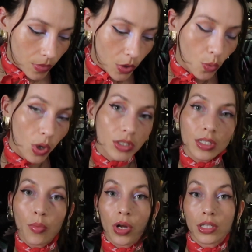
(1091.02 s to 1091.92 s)
You want
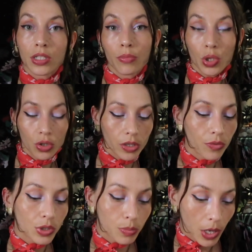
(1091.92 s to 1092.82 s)
someone to mutually
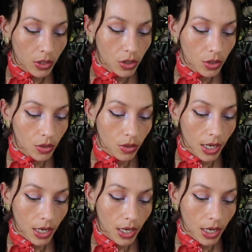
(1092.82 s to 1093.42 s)
respect you.